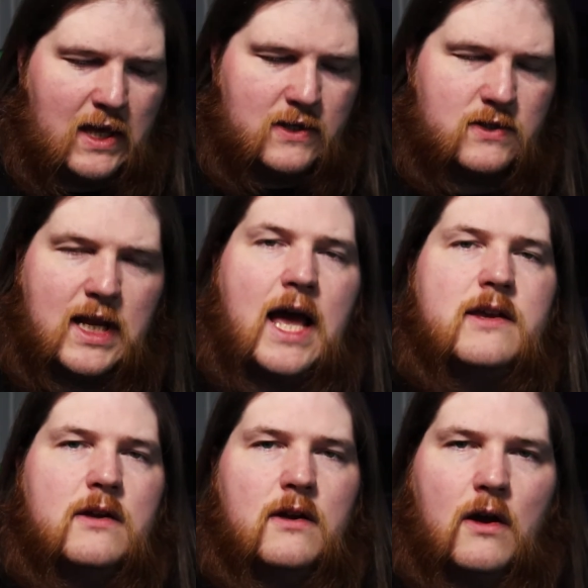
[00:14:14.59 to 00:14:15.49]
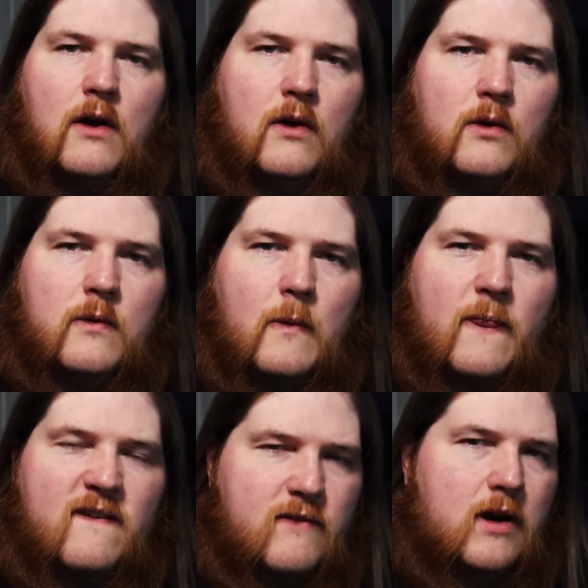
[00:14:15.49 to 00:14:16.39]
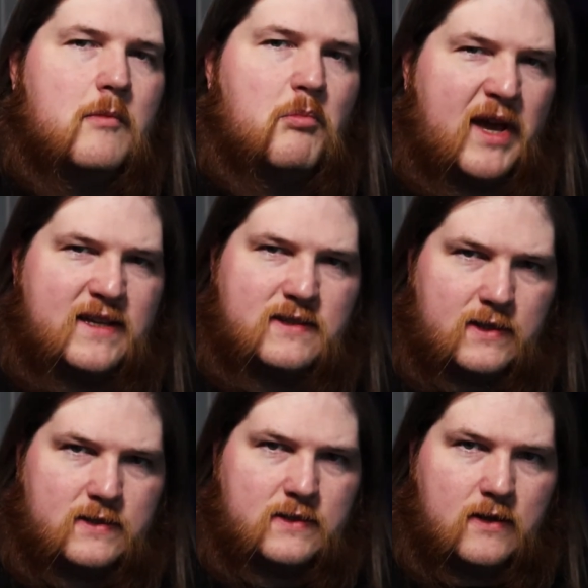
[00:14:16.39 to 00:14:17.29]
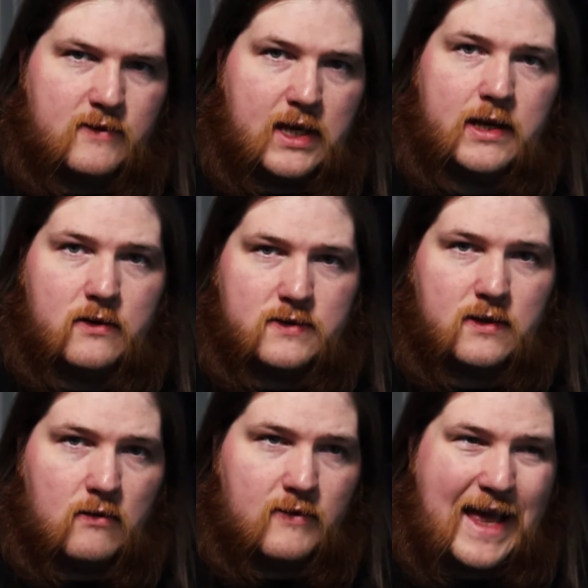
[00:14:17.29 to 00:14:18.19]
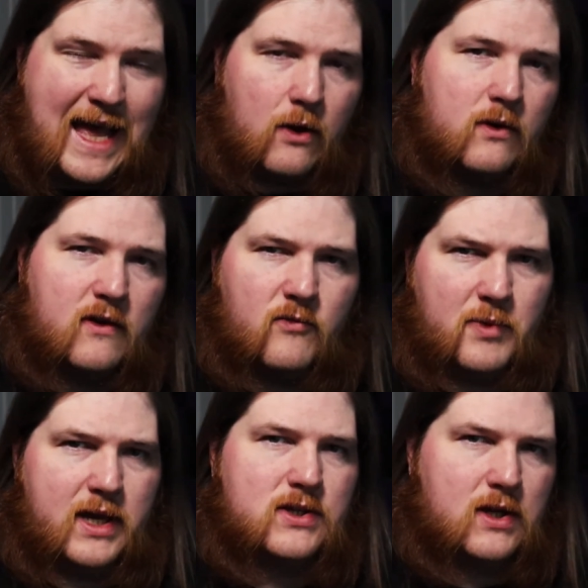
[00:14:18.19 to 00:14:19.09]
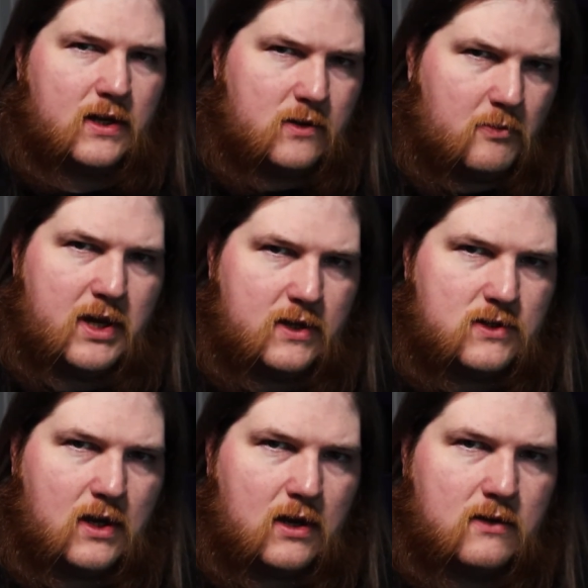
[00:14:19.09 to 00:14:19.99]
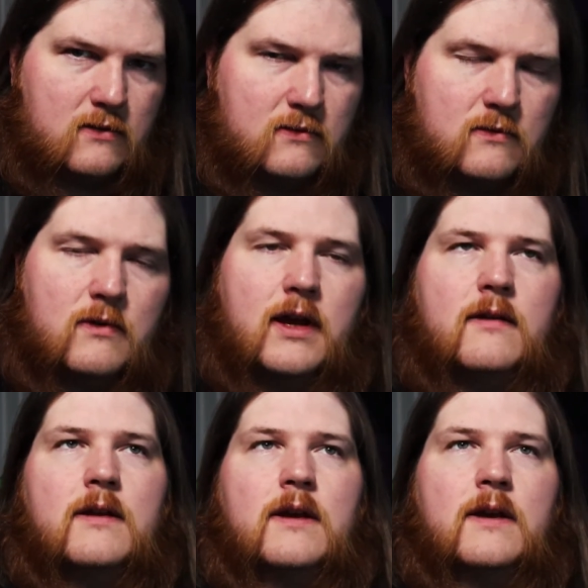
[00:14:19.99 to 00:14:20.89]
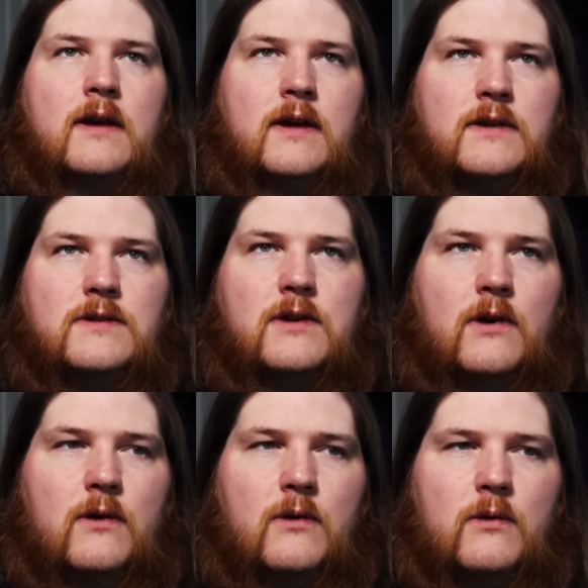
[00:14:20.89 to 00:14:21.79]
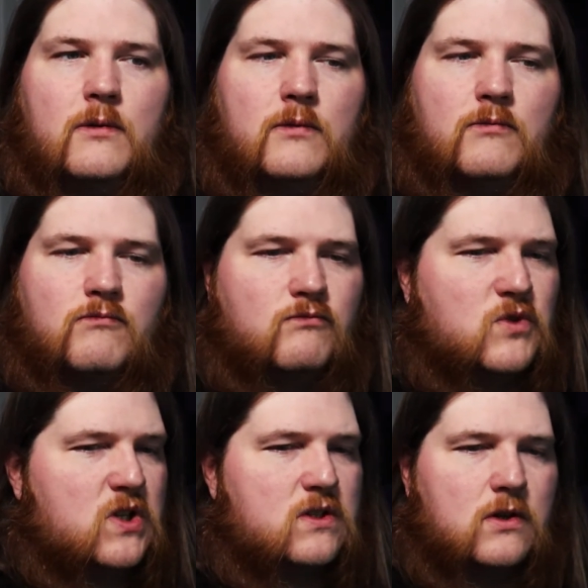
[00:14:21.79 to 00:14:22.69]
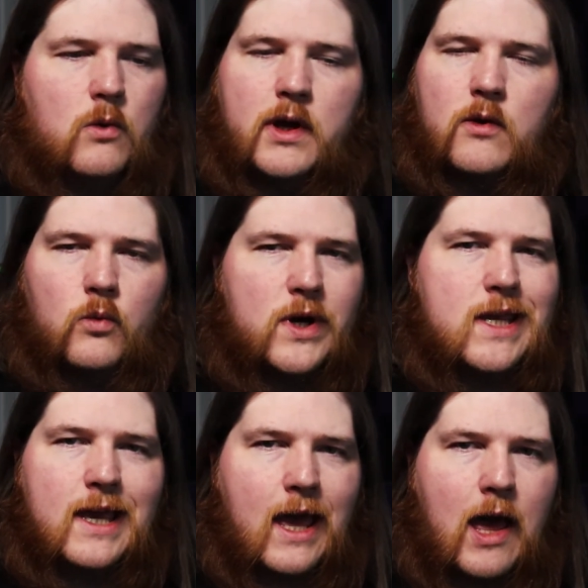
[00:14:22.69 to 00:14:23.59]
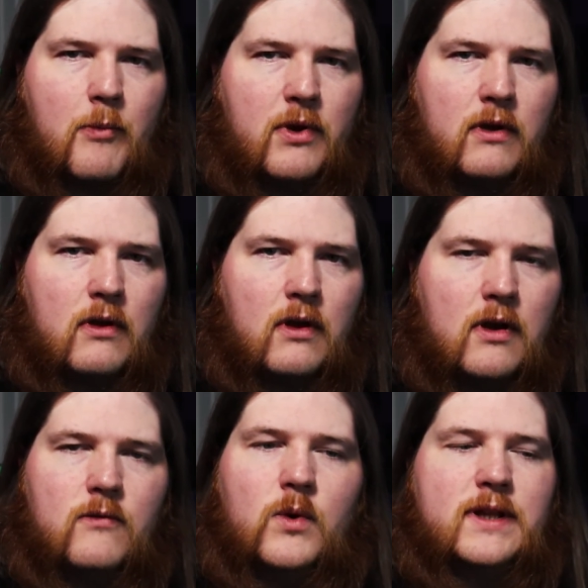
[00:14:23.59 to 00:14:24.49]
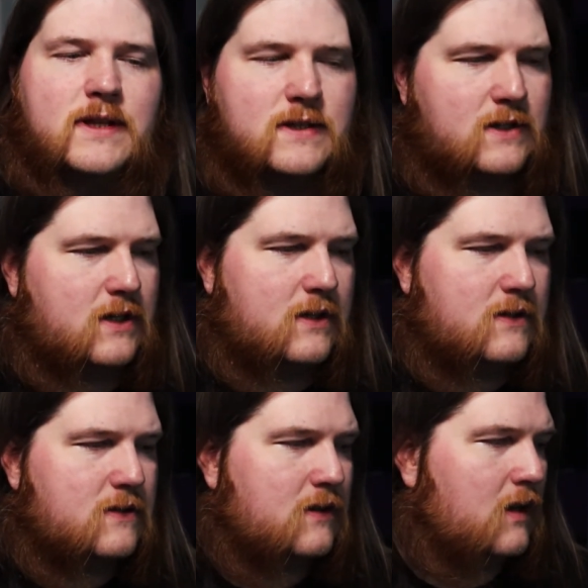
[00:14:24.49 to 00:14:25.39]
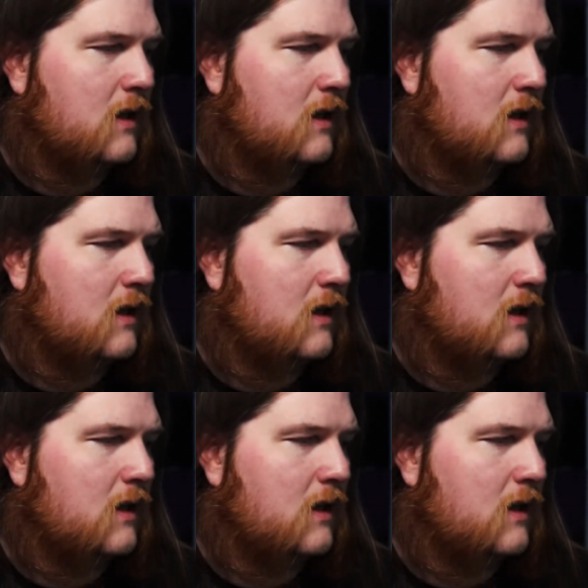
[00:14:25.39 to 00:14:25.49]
So now you know the very basics of getting yourself out of paycheck to paycheck, right? So just a quick recap of what this is.